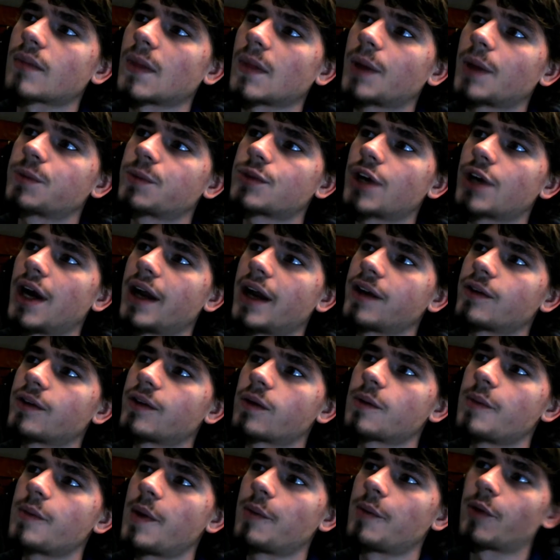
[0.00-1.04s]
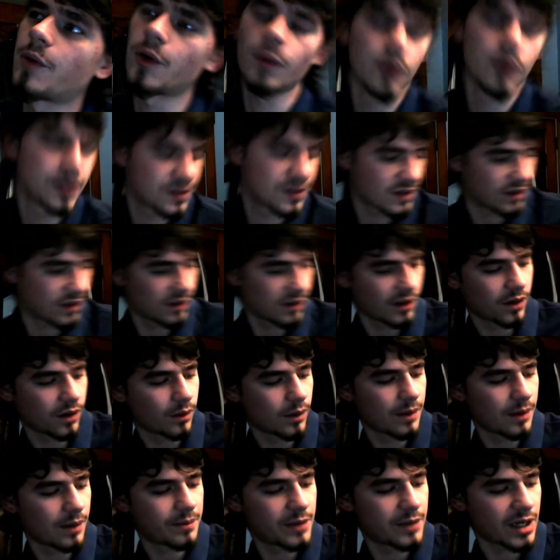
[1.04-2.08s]
trying to remember what's going to go
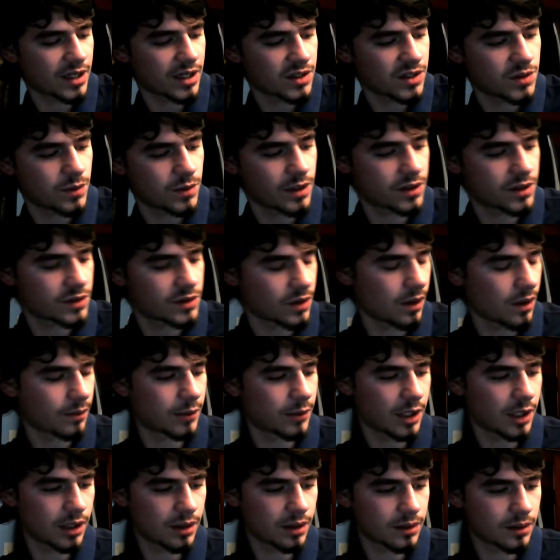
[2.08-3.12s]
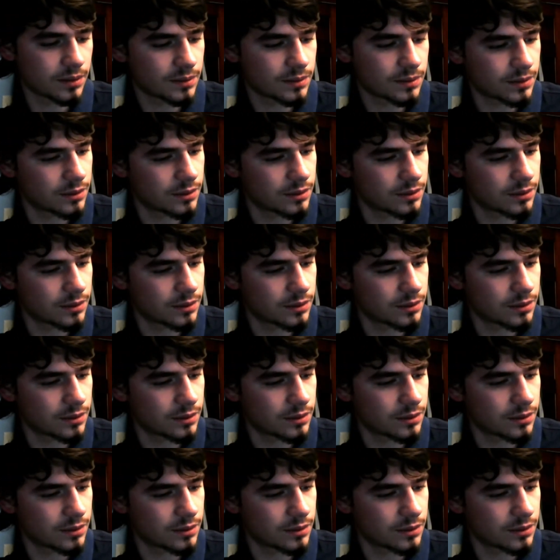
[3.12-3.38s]
up next week, so I'm going to